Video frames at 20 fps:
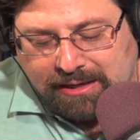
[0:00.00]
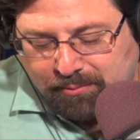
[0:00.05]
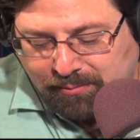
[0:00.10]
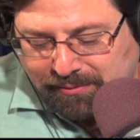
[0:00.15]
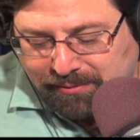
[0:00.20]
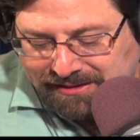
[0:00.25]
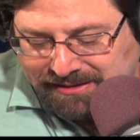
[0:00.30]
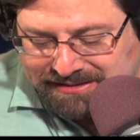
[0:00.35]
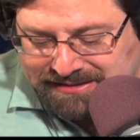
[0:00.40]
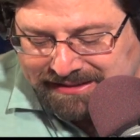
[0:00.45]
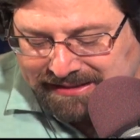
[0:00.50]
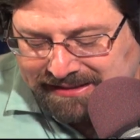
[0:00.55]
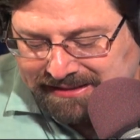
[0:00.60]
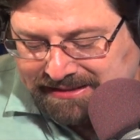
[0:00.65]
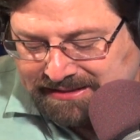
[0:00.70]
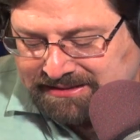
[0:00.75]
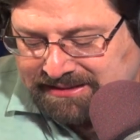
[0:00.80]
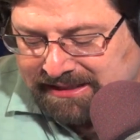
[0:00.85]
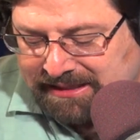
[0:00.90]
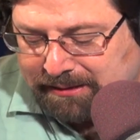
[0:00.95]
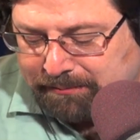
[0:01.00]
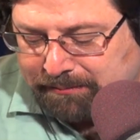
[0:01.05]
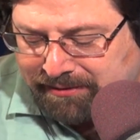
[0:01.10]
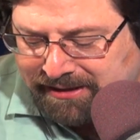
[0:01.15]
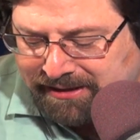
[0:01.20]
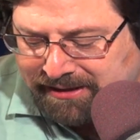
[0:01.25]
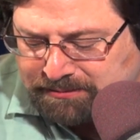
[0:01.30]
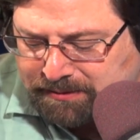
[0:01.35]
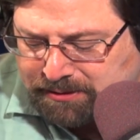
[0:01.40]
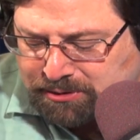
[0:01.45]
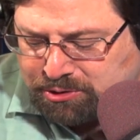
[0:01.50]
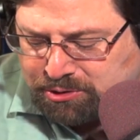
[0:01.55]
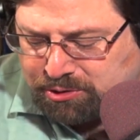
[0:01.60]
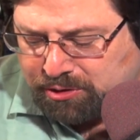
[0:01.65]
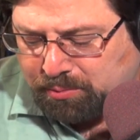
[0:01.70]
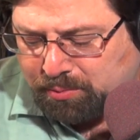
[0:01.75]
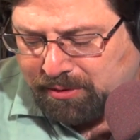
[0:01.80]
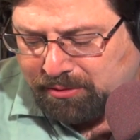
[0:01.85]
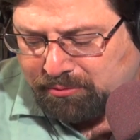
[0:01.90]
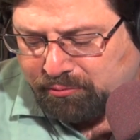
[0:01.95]
we see this taking place. But
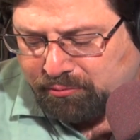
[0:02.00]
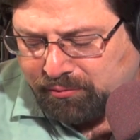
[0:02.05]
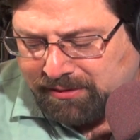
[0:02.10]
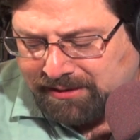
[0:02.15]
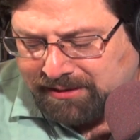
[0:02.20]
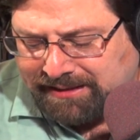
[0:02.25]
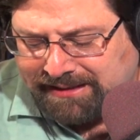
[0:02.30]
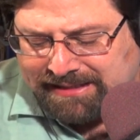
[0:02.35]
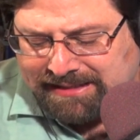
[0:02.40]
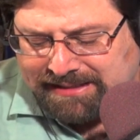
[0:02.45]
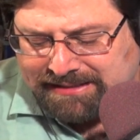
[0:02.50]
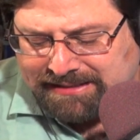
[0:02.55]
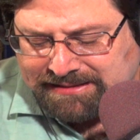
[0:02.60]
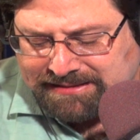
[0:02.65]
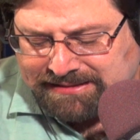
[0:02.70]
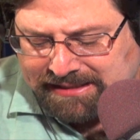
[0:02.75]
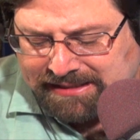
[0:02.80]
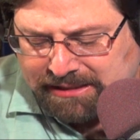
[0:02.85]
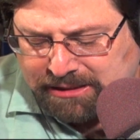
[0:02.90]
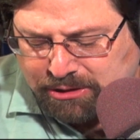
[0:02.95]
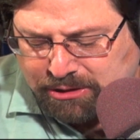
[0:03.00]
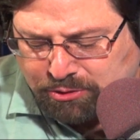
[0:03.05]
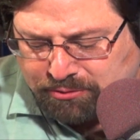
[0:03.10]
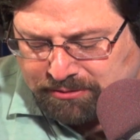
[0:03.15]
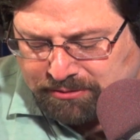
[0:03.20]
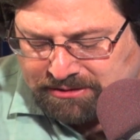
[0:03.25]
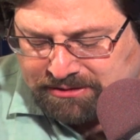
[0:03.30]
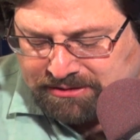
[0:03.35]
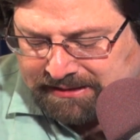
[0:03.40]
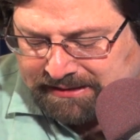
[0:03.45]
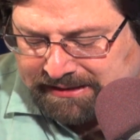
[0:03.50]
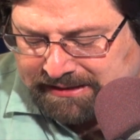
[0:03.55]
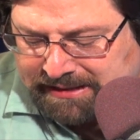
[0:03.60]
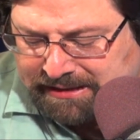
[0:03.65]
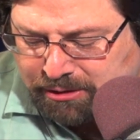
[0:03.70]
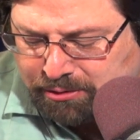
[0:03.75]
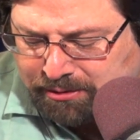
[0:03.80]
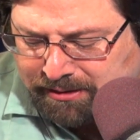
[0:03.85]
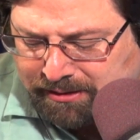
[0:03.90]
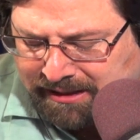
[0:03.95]
Judy, what really is interesting, and
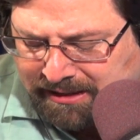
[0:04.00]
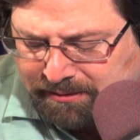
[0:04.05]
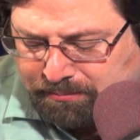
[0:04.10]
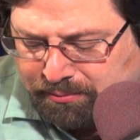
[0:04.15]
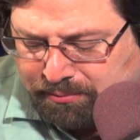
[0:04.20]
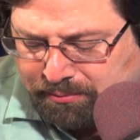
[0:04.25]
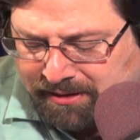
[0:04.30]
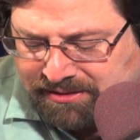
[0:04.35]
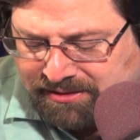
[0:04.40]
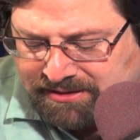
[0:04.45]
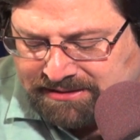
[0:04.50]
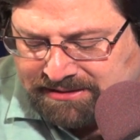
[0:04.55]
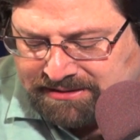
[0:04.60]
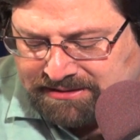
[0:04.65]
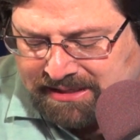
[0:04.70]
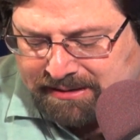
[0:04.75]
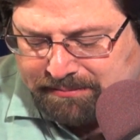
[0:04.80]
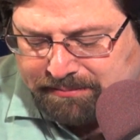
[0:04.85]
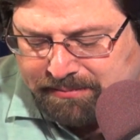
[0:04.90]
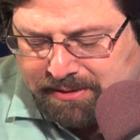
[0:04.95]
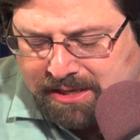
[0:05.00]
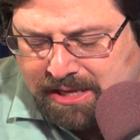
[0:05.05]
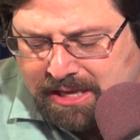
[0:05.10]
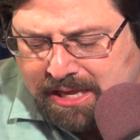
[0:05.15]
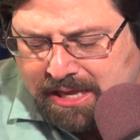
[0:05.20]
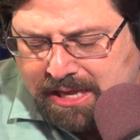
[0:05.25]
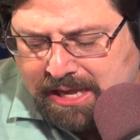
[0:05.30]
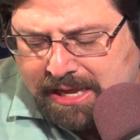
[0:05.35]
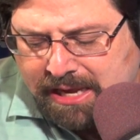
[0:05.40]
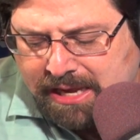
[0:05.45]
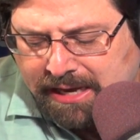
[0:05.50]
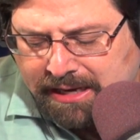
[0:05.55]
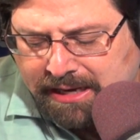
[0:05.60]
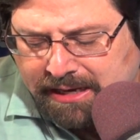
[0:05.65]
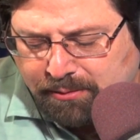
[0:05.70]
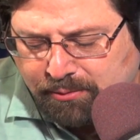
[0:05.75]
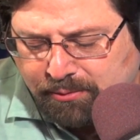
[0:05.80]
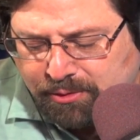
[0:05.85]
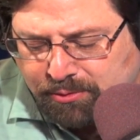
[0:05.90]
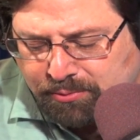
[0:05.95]
you kind of brought this up
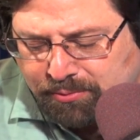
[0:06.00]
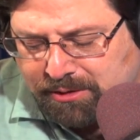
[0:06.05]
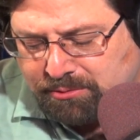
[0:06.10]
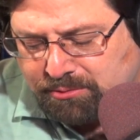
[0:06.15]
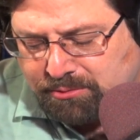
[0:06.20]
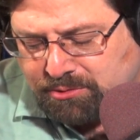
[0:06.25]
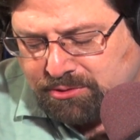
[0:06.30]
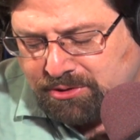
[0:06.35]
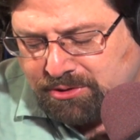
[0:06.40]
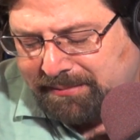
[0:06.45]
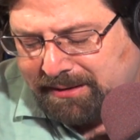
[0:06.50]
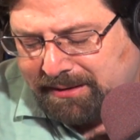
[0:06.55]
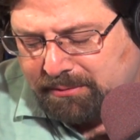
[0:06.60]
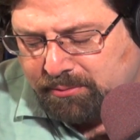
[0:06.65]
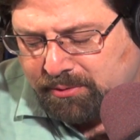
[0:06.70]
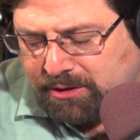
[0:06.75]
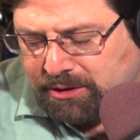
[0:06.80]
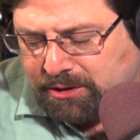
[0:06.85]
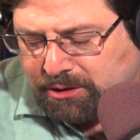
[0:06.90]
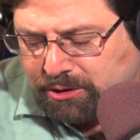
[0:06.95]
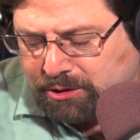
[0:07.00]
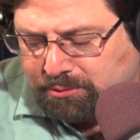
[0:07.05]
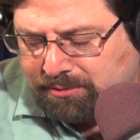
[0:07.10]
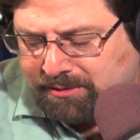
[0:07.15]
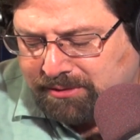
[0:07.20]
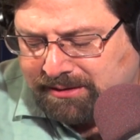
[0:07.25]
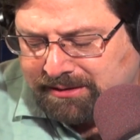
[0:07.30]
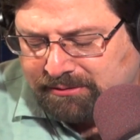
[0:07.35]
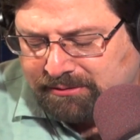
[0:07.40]
with what you were talking about, where Luke